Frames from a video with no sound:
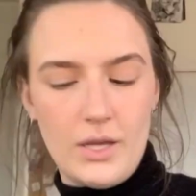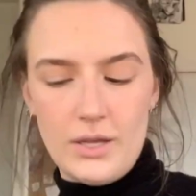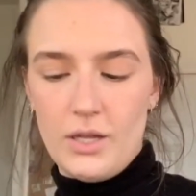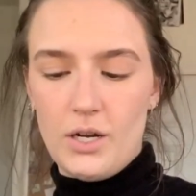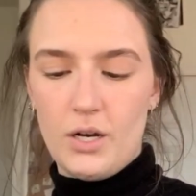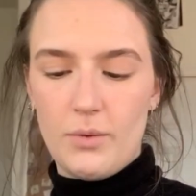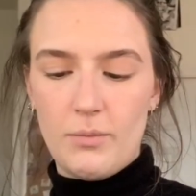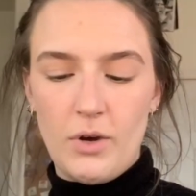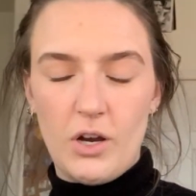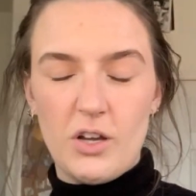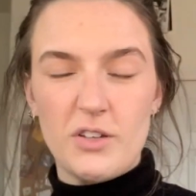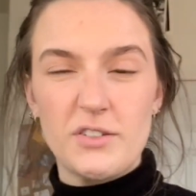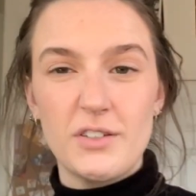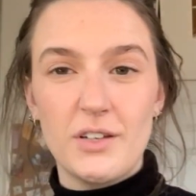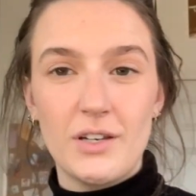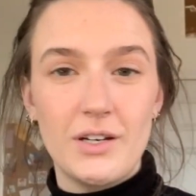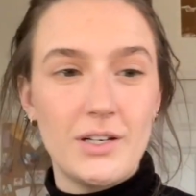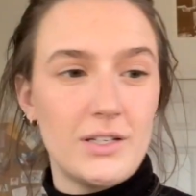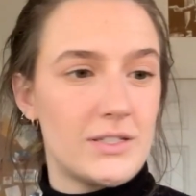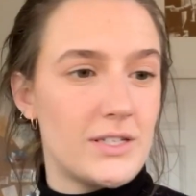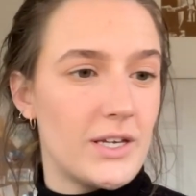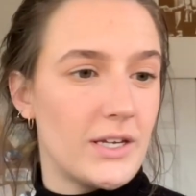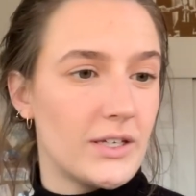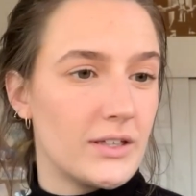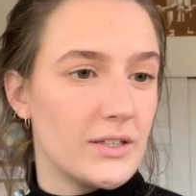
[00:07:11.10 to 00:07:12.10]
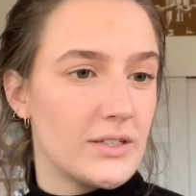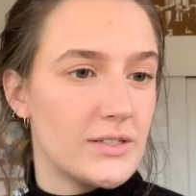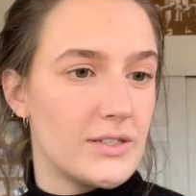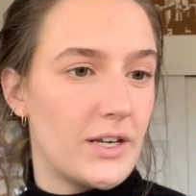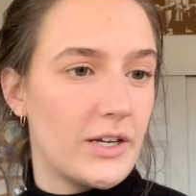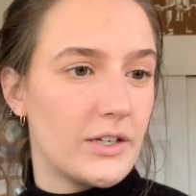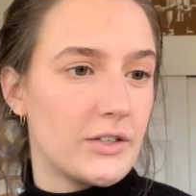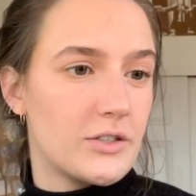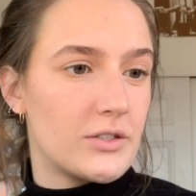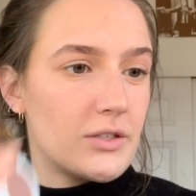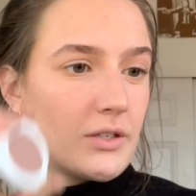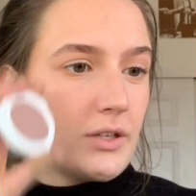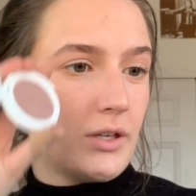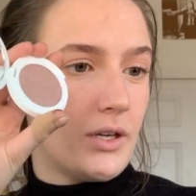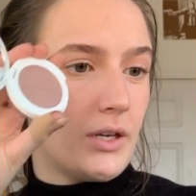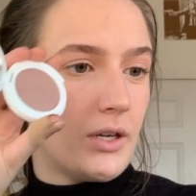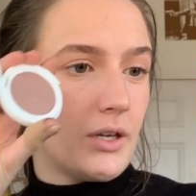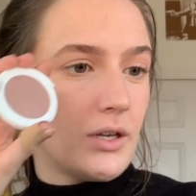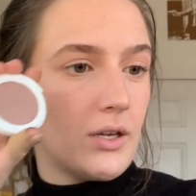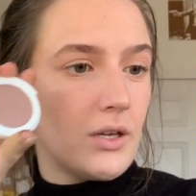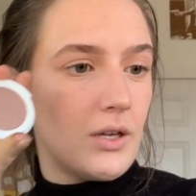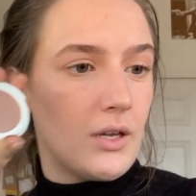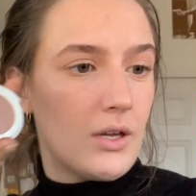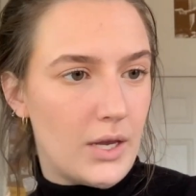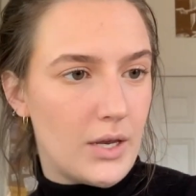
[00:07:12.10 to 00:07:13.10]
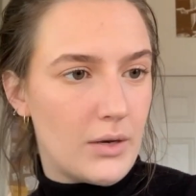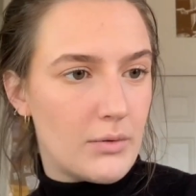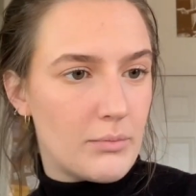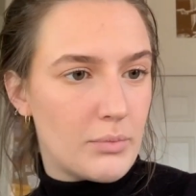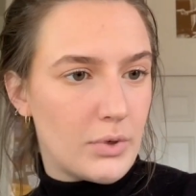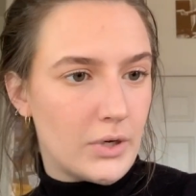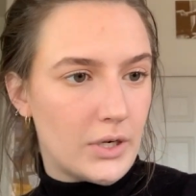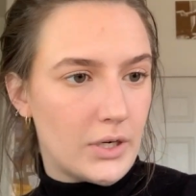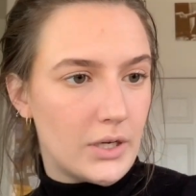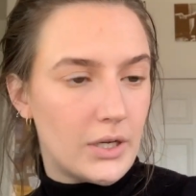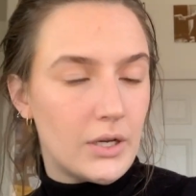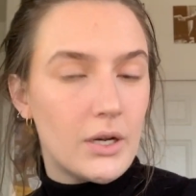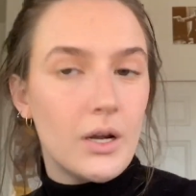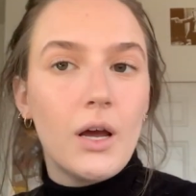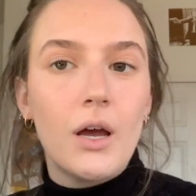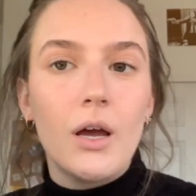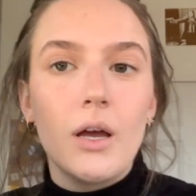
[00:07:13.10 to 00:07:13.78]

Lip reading: Then I'm also gonna take this actually and put it